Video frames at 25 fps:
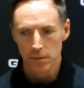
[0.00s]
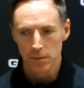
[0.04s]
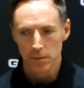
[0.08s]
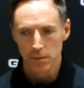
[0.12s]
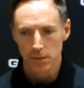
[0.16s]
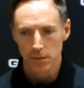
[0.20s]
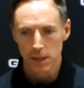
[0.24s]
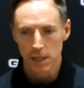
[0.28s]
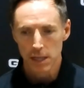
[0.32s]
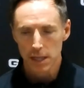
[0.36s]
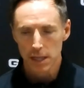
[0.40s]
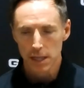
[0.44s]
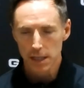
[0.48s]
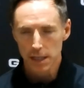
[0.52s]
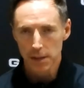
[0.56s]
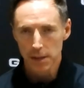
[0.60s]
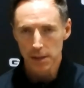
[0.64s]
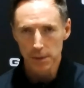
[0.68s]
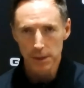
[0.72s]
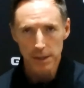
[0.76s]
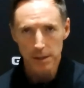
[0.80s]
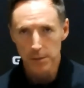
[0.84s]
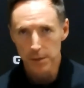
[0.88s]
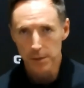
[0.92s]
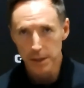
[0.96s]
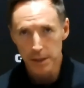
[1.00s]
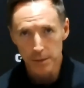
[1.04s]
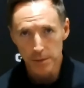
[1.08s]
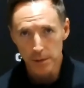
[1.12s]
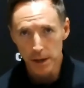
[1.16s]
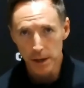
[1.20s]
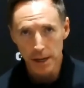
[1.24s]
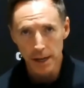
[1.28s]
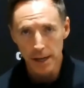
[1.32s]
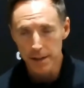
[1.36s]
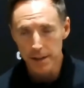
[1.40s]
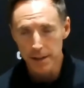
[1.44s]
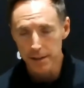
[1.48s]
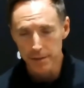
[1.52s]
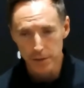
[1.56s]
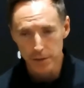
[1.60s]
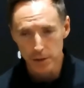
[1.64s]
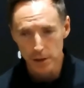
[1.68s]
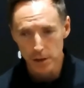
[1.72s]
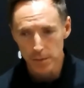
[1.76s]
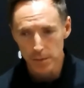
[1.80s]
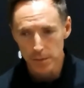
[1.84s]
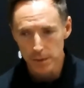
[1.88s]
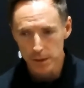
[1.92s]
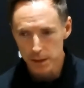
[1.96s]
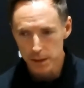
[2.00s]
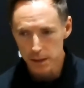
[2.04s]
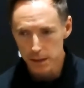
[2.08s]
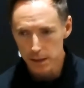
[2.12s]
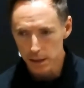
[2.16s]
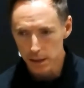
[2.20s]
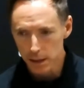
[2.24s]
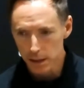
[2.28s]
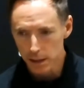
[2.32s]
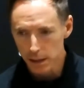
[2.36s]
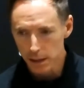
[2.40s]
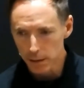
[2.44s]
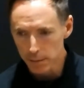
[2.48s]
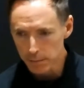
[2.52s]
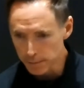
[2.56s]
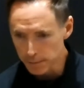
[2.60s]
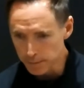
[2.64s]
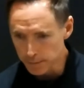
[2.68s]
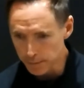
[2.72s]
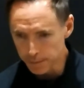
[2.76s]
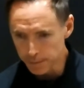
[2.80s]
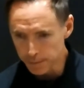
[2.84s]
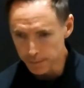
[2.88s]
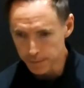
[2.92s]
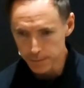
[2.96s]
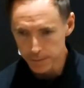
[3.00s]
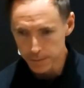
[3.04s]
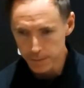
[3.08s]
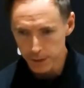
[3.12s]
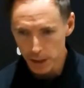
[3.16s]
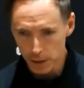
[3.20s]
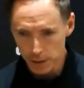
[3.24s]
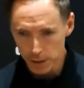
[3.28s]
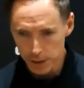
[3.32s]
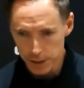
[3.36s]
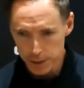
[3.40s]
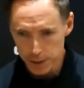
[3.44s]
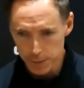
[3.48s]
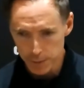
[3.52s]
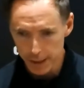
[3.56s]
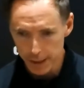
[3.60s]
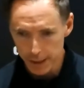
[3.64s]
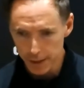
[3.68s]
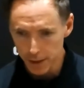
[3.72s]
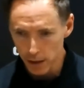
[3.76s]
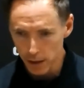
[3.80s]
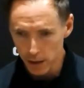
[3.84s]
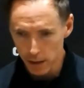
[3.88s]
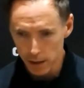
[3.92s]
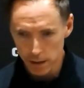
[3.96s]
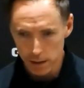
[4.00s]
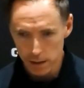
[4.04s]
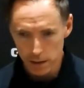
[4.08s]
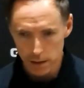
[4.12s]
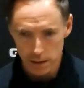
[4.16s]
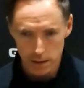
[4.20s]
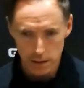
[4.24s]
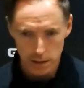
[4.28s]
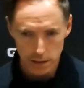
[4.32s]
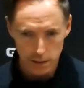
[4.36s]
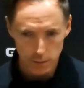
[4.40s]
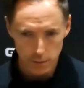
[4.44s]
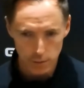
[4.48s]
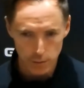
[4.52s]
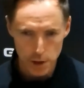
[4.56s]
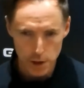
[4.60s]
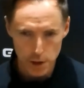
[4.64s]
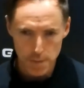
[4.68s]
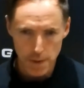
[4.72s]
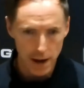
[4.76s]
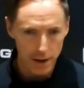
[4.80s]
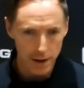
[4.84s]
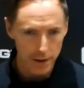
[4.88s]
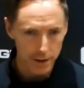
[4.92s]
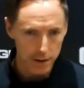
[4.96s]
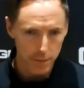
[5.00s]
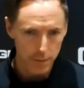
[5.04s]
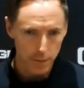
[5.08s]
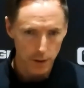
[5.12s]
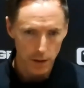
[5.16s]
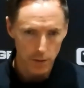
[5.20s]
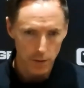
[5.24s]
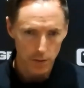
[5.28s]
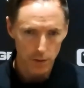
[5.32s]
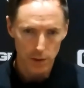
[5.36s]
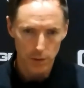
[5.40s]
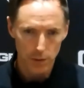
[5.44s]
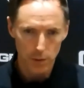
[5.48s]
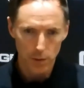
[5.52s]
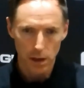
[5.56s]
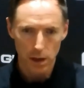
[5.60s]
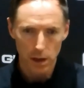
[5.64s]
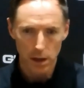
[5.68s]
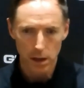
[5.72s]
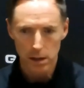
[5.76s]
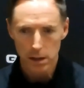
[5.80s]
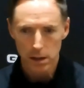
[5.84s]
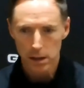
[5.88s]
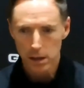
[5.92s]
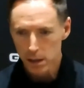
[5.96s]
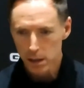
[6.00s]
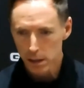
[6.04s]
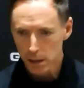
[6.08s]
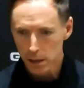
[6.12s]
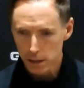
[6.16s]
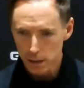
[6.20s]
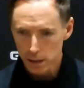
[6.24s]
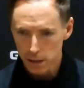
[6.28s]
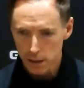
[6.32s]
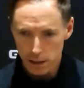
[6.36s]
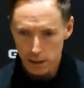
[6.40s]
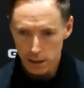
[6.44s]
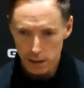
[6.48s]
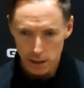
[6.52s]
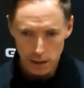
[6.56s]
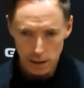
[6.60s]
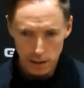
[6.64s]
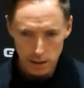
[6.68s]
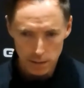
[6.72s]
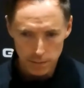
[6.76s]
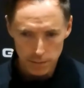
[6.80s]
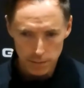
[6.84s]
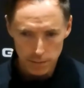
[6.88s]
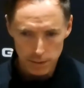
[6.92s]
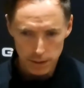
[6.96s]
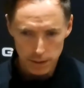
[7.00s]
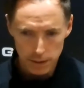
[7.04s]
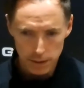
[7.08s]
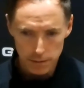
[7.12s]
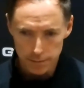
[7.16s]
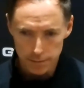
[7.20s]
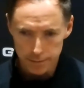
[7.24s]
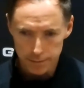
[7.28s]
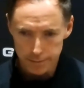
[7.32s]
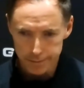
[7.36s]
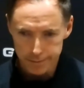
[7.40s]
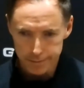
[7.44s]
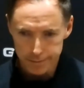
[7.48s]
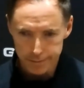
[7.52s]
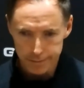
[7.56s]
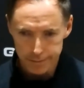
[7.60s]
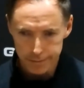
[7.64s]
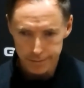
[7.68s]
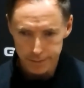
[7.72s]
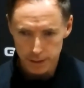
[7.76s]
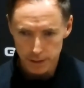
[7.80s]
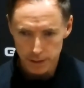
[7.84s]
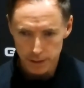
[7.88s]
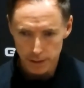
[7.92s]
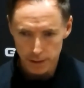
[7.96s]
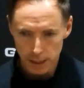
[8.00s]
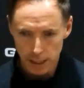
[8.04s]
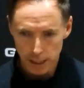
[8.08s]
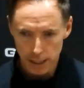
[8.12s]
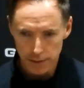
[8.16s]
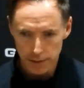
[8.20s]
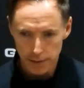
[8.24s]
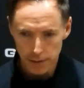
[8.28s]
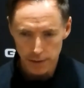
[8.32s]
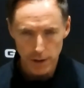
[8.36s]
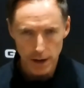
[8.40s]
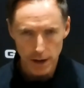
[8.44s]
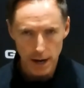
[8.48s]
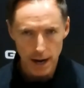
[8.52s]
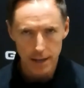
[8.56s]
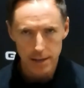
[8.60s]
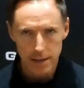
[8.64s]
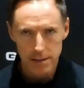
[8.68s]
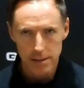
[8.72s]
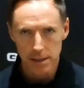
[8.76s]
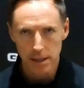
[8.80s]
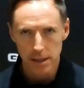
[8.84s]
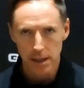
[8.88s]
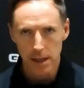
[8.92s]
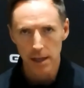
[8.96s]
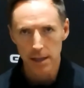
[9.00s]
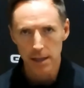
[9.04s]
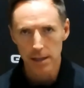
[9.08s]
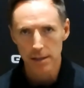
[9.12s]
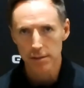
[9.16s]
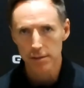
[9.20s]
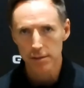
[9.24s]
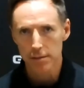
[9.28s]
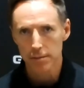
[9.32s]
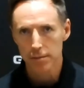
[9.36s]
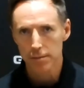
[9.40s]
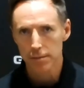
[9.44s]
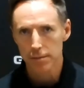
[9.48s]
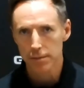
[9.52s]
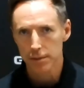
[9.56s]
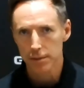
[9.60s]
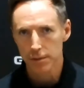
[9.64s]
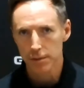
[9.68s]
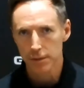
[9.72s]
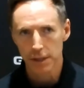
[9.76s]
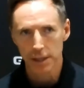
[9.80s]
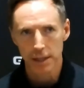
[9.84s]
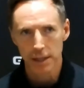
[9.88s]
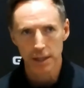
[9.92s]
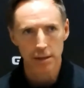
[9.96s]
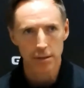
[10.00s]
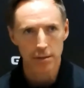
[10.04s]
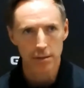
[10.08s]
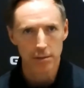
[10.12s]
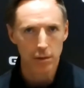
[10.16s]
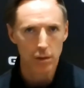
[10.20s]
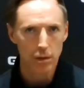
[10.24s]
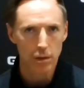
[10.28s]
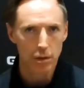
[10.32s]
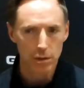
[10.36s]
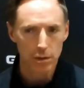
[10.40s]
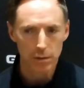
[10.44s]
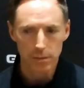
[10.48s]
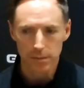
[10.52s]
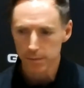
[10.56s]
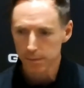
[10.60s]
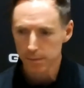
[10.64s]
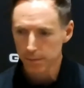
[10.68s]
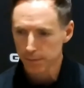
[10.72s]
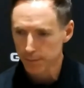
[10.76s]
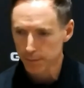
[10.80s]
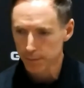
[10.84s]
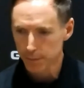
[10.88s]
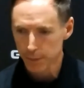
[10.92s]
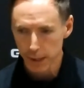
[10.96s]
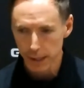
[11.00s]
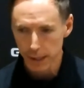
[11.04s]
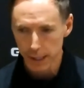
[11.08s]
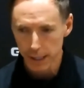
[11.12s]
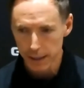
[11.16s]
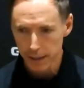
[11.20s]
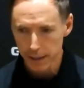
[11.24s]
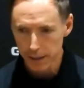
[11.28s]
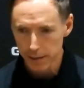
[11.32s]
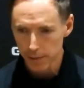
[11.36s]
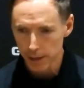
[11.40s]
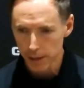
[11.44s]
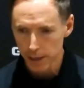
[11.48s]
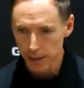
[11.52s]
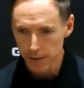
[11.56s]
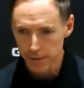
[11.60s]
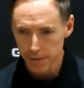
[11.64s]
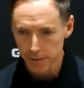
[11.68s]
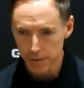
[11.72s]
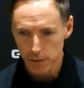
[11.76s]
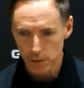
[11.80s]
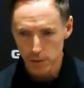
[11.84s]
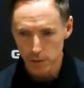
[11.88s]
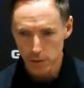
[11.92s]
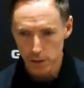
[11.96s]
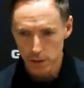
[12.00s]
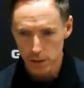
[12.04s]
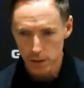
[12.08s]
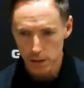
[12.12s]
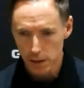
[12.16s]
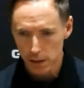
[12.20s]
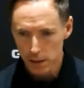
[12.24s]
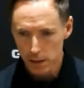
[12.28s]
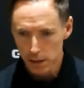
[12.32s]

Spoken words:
We didn't run anything for him. He just played hard, rebounded the ball really well, got in the cracks, cut, screened, rolled, played, ran the floor.